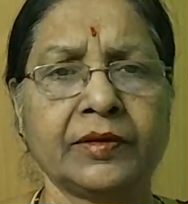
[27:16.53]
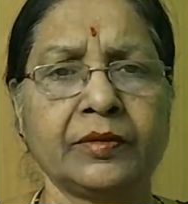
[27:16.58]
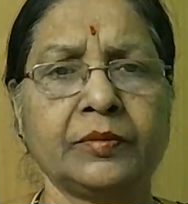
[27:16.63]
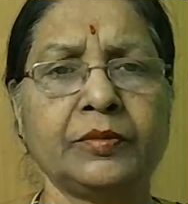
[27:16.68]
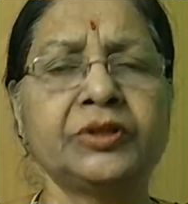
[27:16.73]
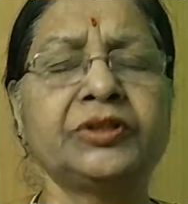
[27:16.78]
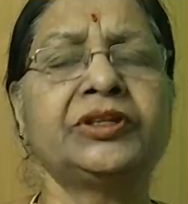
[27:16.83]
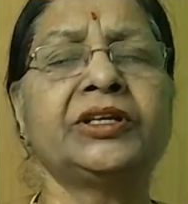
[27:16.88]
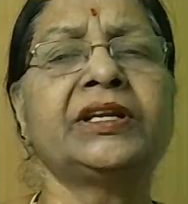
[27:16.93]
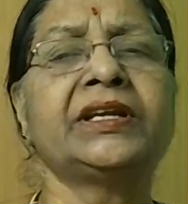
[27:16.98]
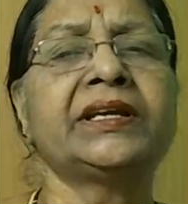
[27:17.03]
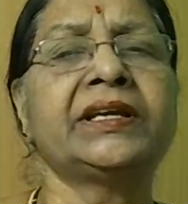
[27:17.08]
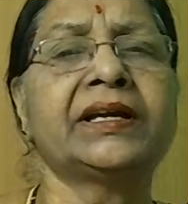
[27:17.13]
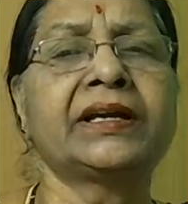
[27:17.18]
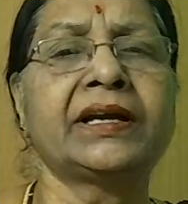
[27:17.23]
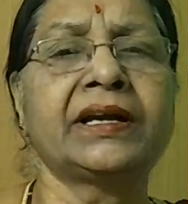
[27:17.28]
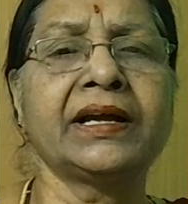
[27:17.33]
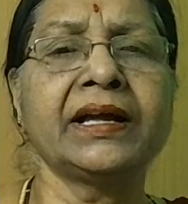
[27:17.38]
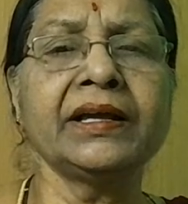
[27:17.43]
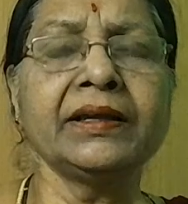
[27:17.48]
Buddhula
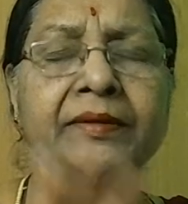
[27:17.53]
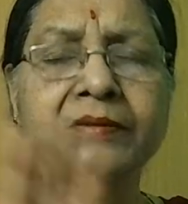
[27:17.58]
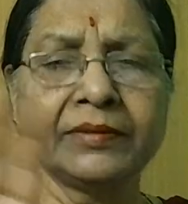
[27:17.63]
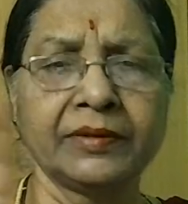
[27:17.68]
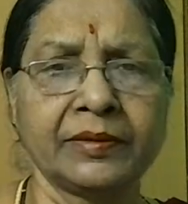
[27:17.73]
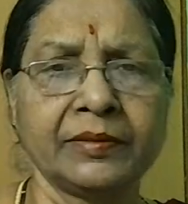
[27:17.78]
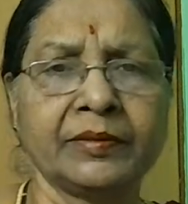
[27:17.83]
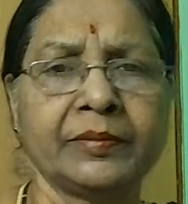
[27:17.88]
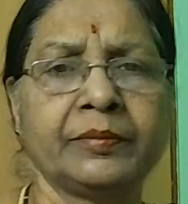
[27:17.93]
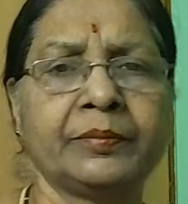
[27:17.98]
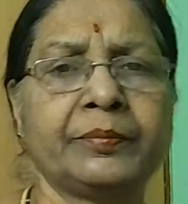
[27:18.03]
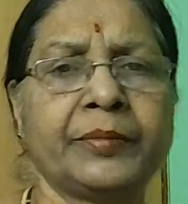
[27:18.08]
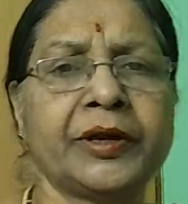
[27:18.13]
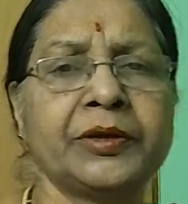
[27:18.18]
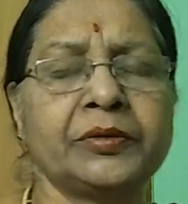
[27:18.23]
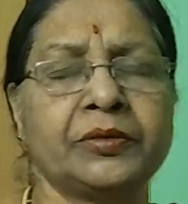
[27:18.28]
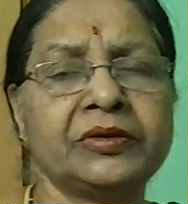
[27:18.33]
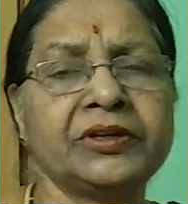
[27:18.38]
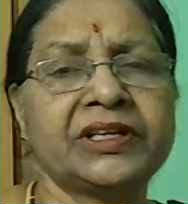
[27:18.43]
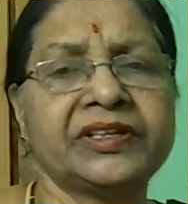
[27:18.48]
yokka
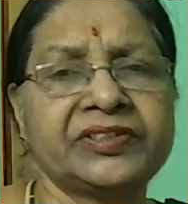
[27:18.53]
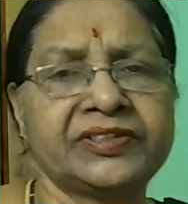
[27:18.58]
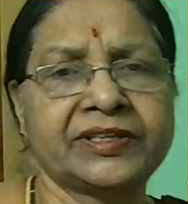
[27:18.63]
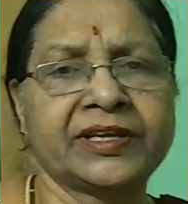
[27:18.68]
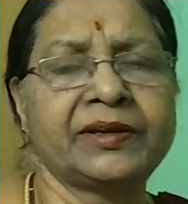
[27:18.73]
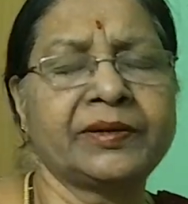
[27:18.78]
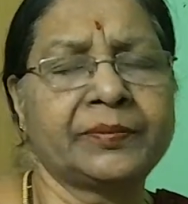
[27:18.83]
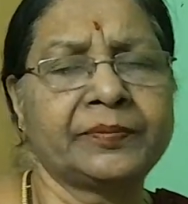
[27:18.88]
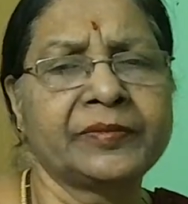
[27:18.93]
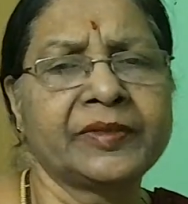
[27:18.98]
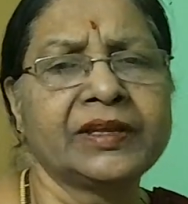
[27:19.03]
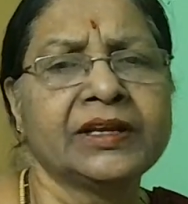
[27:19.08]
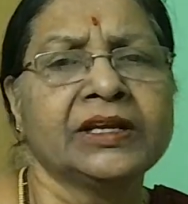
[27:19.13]
padukune sthalam.